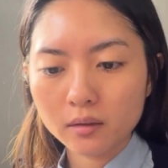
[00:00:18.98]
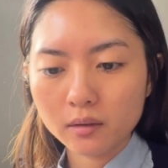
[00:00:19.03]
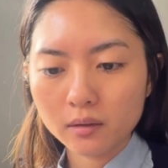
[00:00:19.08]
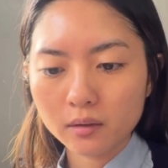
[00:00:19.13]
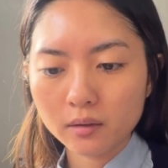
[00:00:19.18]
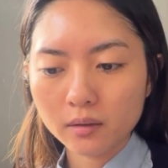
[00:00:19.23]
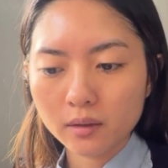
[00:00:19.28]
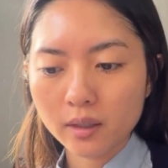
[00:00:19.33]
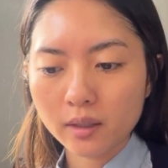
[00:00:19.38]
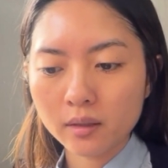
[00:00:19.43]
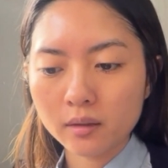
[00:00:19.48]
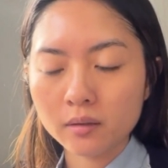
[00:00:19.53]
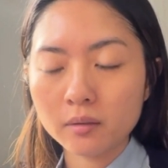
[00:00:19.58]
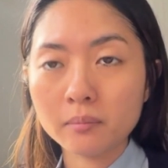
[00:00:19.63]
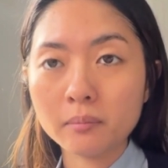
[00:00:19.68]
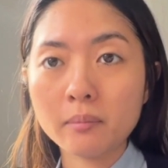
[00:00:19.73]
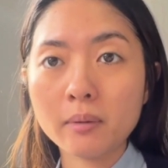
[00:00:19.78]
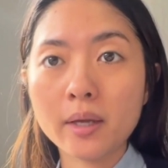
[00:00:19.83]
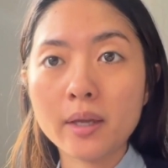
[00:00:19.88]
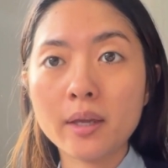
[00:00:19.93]
Now
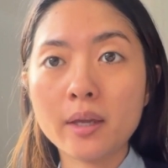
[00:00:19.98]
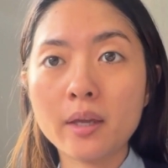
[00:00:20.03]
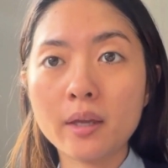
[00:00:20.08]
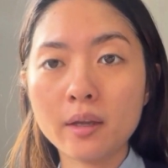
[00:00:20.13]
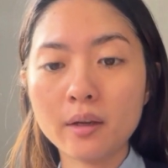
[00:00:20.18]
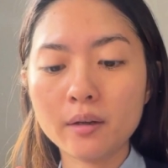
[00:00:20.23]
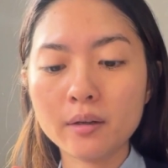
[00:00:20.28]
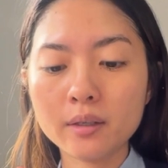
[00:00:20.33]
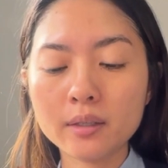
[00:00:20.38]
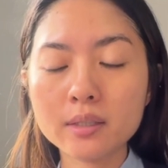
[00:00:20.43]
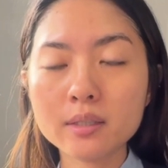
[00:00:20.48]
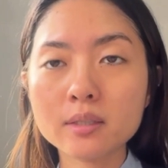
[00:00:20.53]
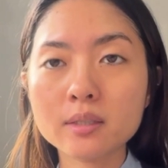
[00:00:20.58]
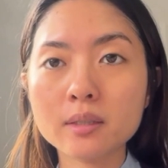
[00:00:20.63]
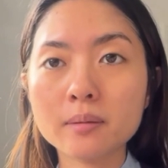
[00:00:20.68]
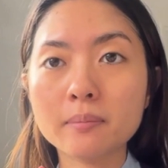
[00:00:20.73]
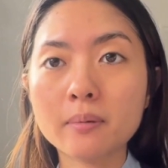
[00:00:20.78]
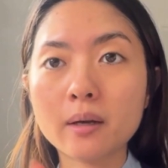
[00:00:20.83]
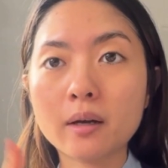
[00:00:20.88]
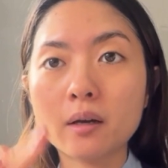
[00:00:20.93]
my hair is
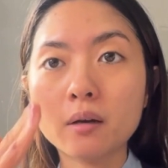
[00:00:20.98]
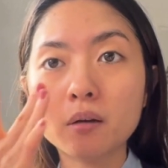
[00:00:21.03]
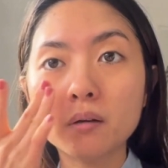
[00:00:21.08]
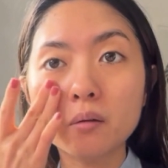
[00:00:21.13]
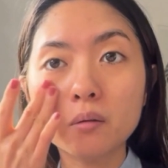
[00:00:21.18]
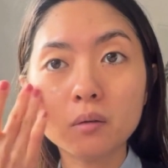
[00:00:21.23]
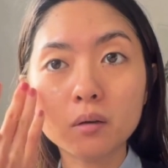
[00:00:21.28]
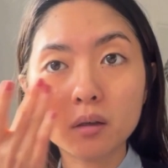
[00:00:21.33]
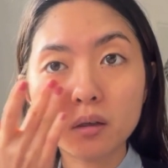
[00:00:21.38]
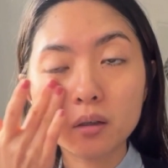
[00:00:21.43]
about